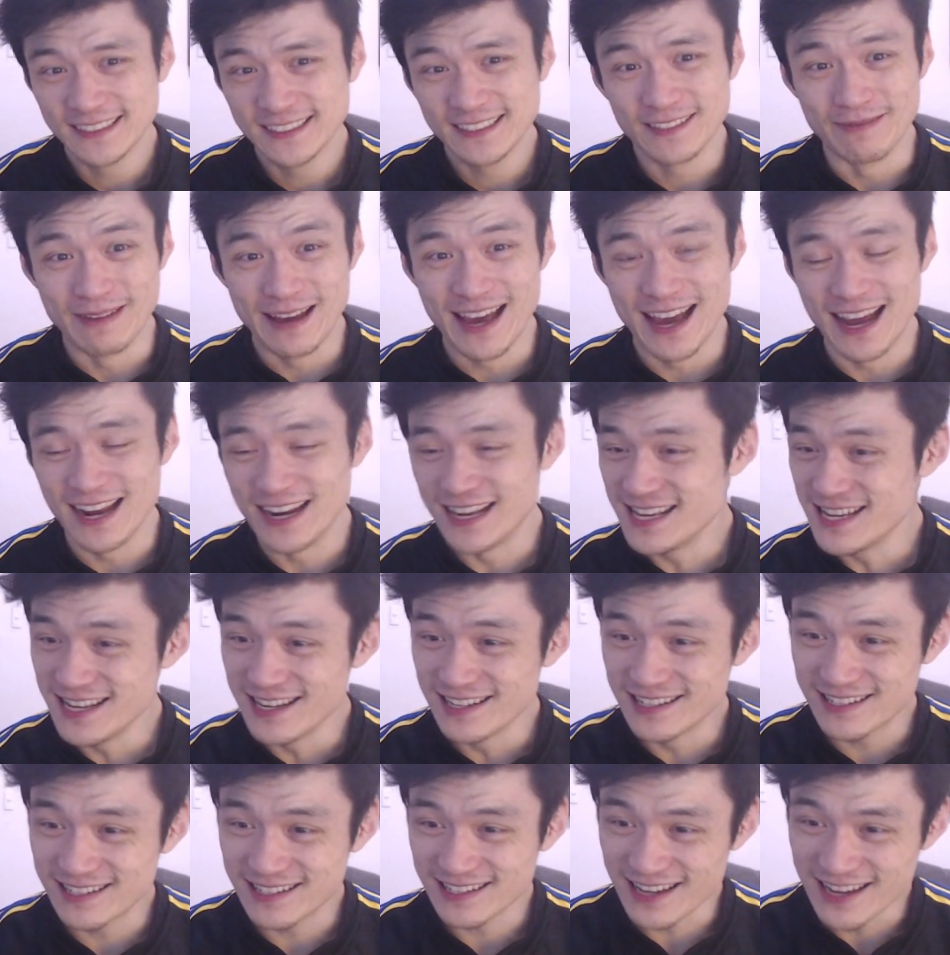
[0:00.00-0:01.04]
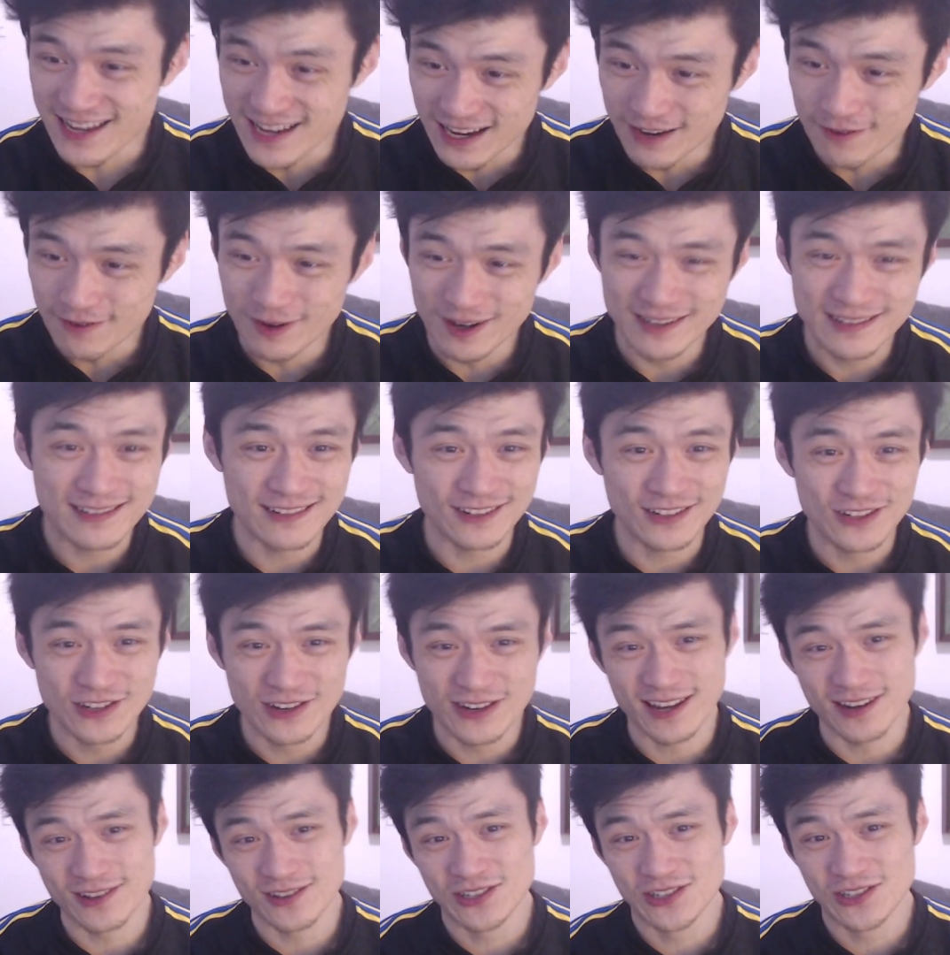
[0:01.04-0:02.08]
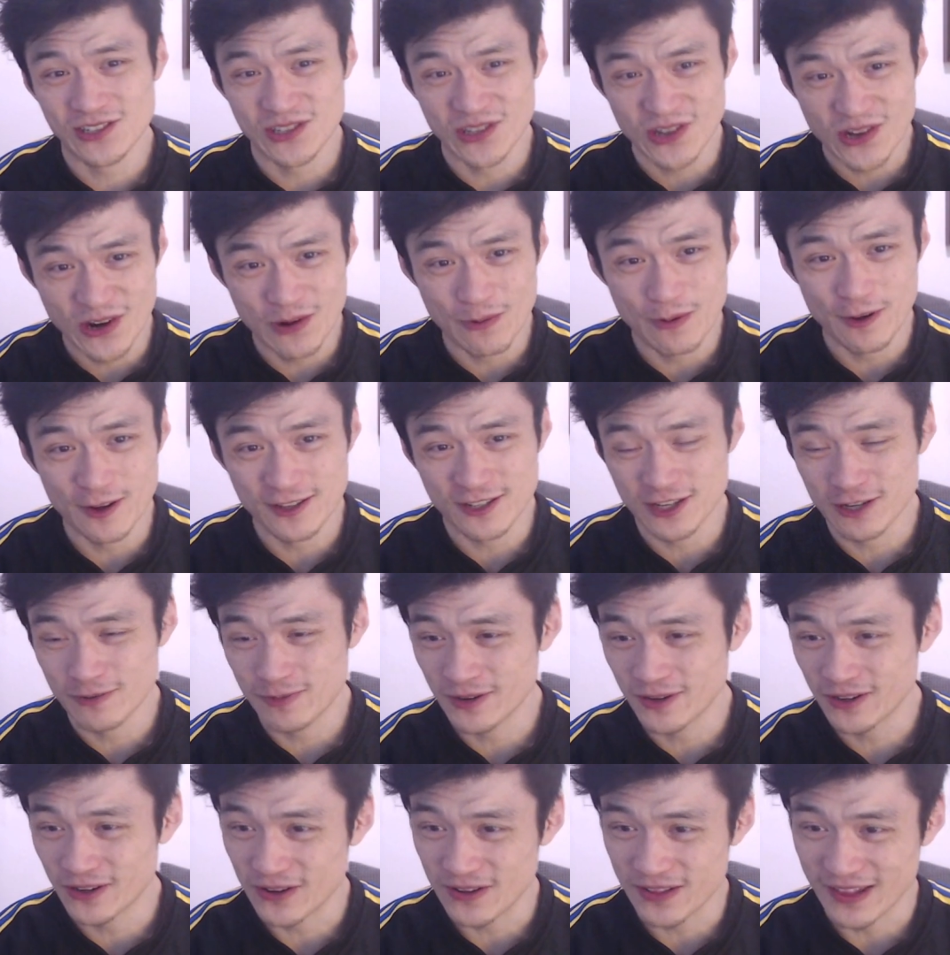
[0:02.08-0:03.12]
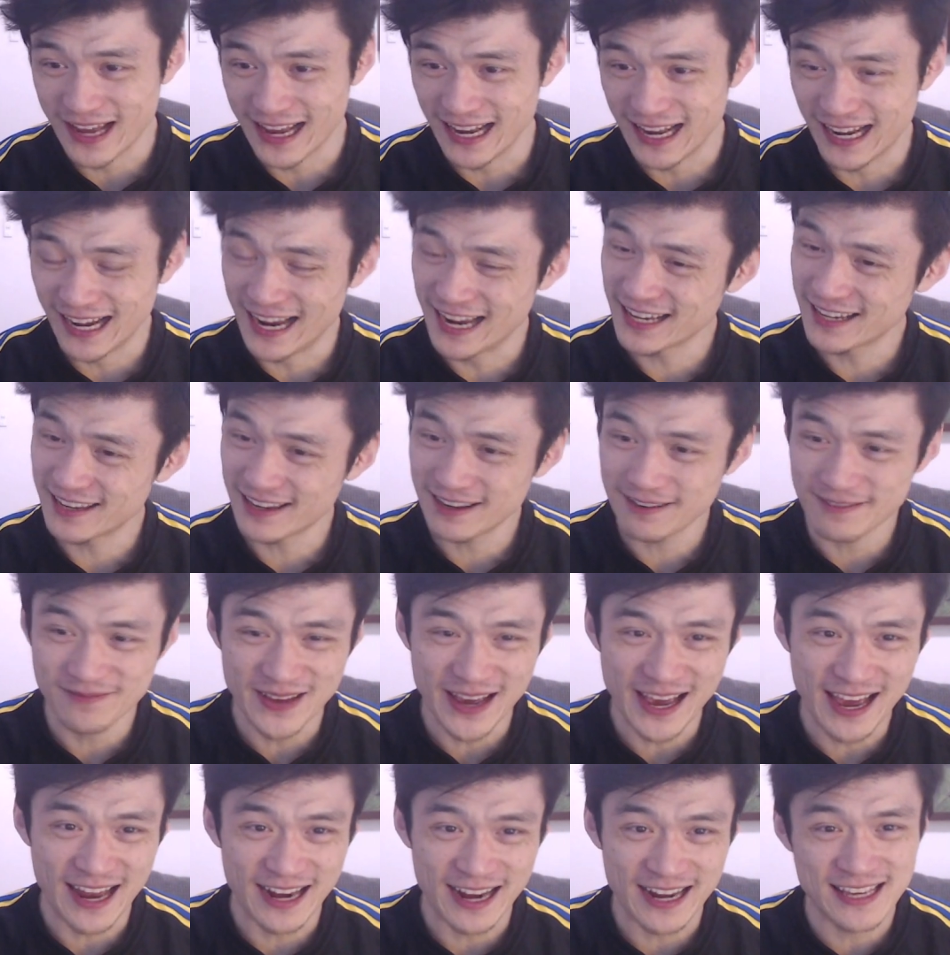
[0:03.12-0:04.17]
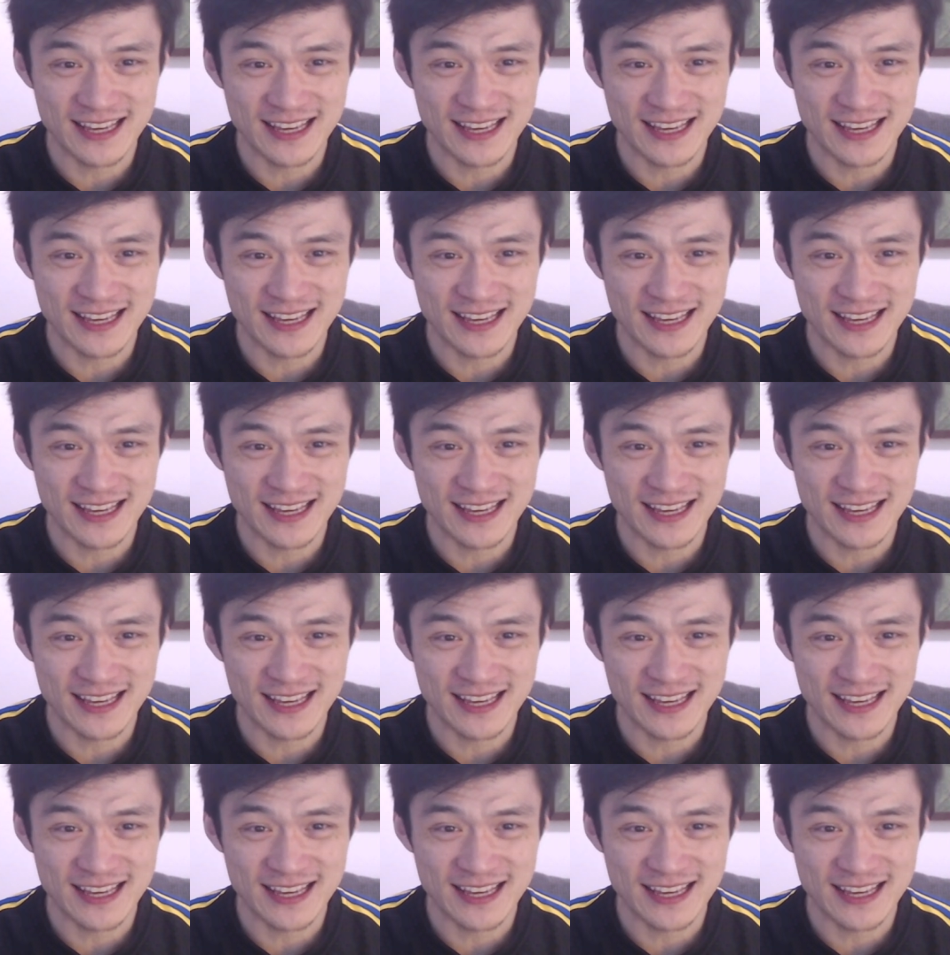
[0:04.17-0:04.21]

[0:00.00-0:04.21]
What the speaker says: man, he was looking super good there. Like, man,